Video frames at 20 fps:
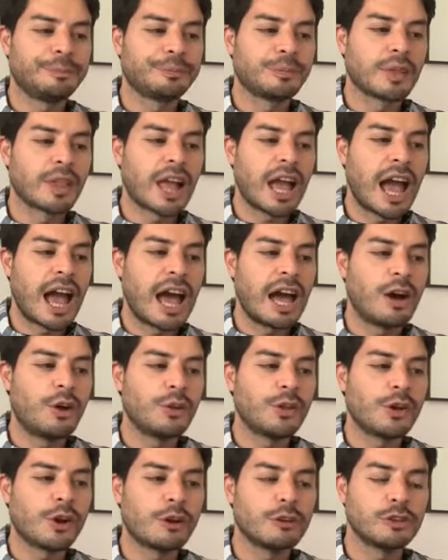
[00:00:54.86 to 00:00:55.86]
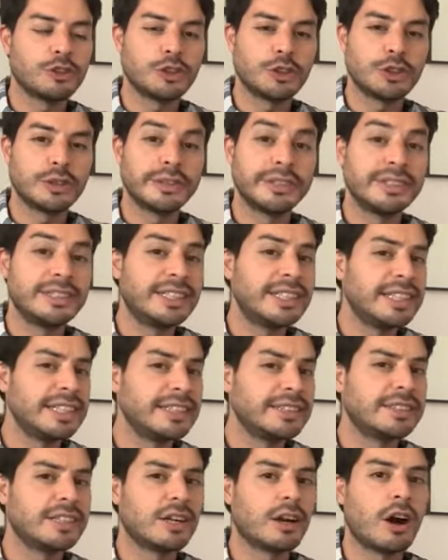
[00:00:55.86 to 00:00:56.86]
how there are certain
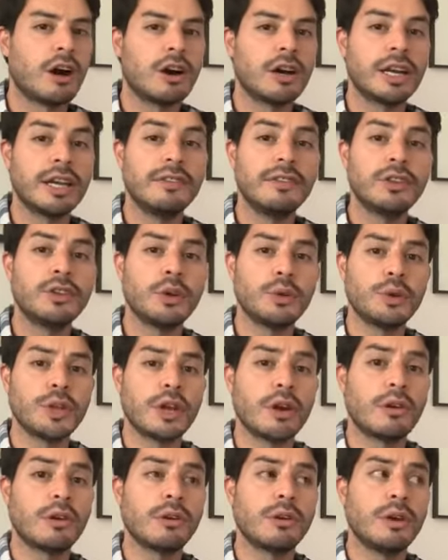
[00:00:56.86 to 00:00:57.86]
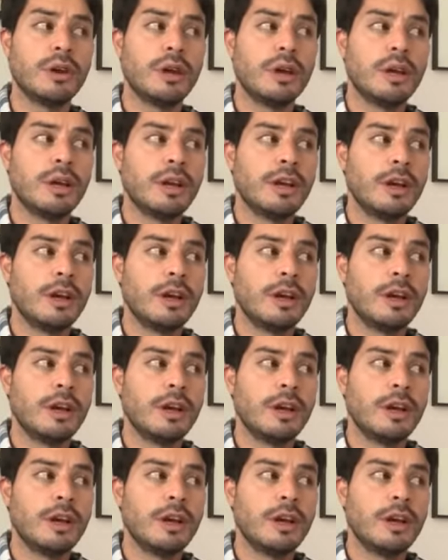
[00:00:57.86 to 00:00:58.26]
teas that are, even though they are